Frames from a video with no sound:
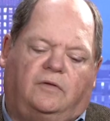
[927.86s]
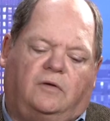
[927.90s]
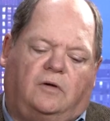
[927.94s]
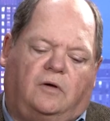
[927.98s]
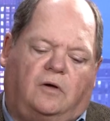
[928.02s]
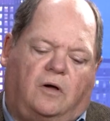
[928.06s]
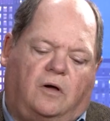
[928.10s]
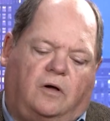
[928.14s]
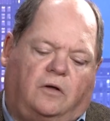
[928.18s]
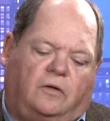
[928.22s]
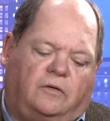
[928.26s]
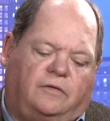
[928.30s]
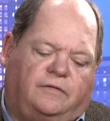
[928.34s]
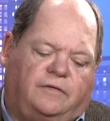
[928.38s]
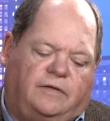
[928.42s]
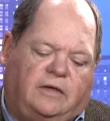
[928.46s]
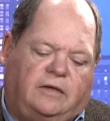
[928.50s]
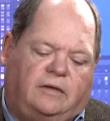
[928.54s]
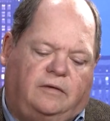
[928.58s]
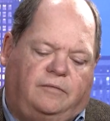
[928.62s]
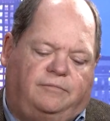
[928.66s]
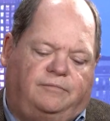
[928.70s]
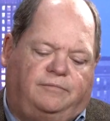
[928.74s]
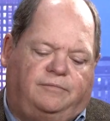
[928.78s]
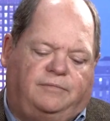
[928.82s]
all of
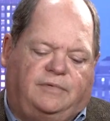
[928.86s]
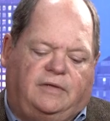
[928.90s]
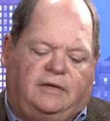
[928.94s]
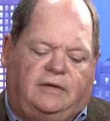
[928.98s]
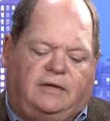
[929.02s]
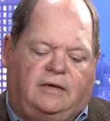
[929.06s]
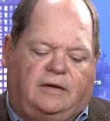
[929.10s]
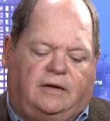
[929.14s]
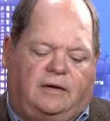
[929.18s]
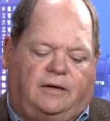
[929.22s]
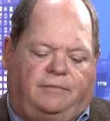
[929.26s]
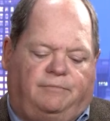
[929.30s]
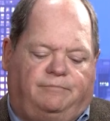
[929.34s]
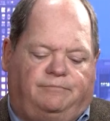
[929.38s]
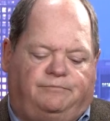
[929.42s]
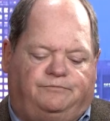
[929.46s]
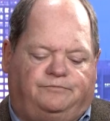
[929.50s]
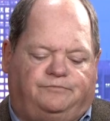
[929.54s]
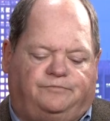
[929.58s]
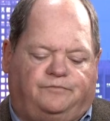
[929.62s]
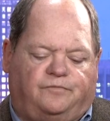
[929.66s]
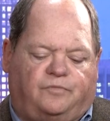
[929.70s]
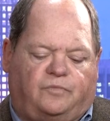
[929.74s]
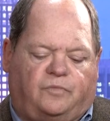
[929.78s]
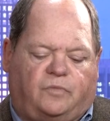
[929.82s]
the
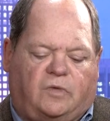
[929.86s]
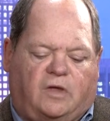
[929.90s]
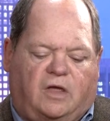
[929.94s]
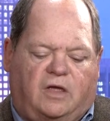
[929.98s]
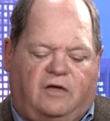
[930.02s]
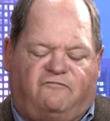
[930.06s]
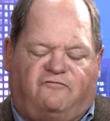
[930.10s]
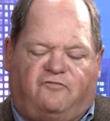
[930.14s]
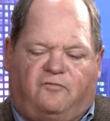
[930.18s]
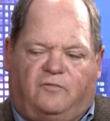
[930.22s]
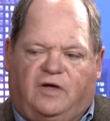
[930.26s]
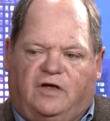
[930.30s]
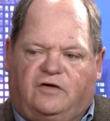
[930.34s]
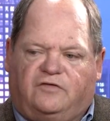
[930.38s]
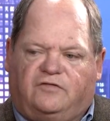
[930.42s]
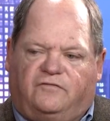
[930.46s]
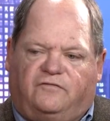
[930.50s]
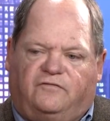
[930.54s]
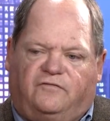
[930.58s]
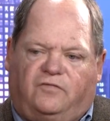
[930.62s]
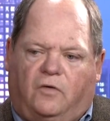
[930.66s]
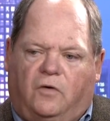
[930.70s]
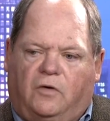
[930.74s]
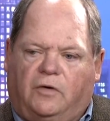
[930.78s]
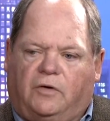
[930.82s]

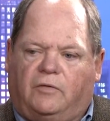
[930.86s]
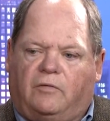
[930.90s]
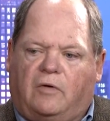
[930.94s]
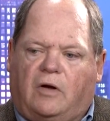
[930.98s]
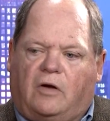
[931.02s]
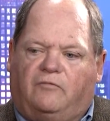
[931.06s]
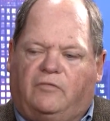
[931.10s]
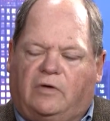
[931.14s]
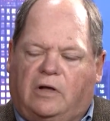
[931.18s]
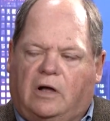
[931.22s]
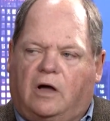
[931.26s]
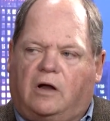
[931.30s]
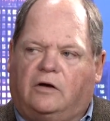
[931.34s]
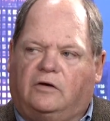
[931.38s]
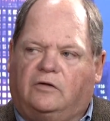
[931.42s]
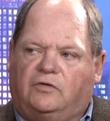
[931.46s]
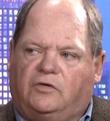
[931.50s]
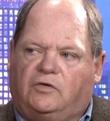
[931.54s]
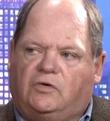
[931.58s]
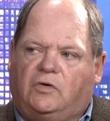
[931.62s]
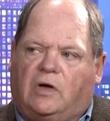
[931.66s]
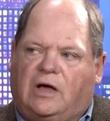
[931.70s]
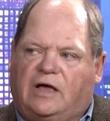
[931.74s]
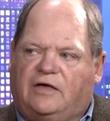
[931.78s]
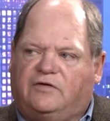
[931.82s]
information flowing around regarding
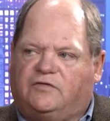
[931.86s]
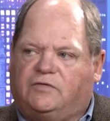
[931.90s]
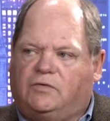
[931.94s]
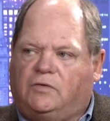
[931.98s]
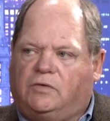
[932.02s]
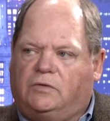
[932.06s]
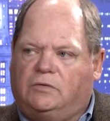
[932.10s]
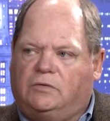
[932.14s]
the new high school?